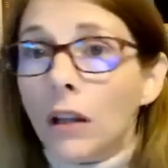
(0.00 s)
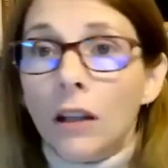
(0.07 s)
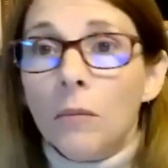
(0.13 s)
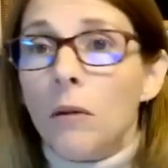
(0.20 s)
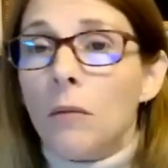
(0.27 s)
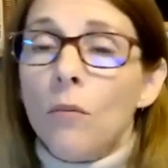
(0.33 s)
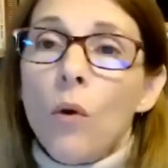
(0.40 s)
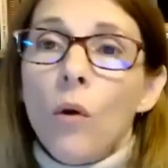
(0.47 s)
it a little
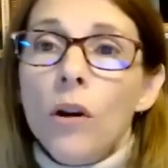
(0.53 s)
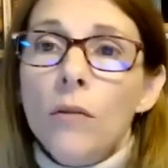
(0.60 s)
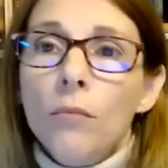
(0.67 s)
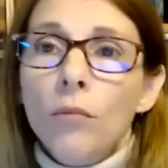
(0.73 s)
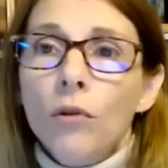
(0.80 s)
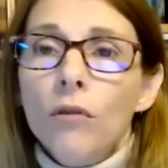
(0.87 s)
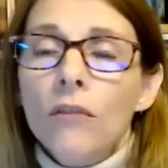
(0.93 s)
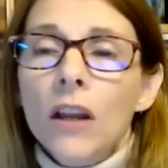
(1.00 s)
bit more and
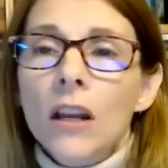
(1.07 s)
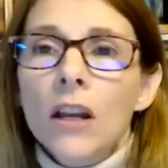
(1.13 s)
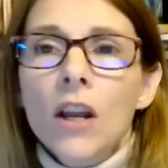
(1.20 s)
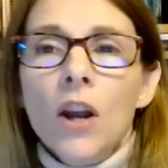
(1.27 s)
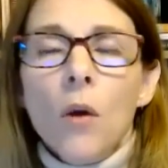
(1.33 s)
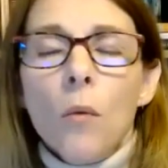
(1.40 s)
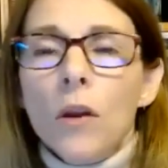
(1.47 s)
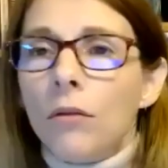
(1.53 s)
improve it.
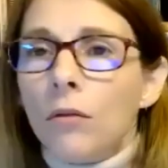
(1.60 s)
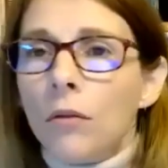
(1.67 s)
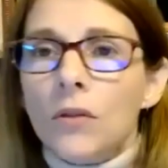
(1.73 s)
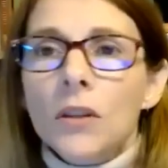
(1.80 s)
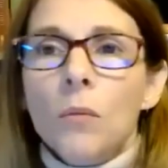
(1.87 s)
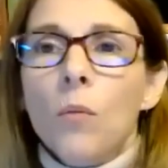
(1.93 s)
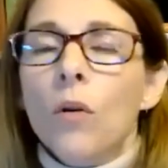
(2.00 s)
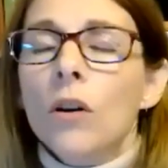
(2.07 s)
We throw
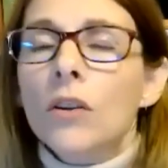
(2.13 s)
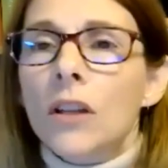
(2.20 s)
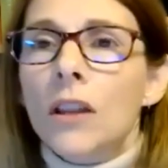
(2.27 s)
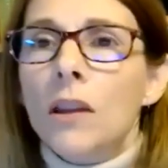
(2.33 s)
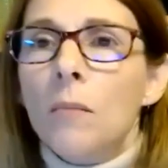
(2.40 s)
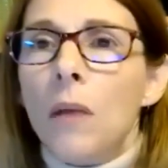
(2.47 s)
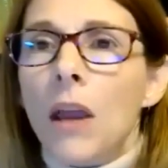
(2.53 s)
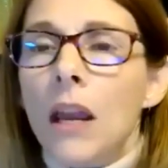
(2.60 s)
some words on
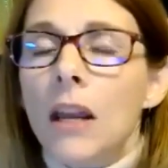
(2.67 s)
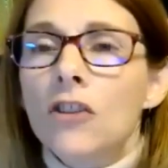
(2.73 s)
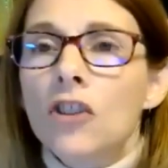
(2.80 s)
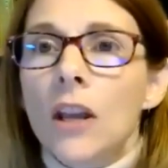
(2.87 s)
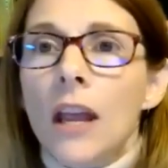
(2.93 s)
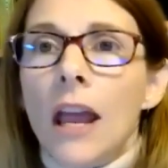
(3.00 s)
the page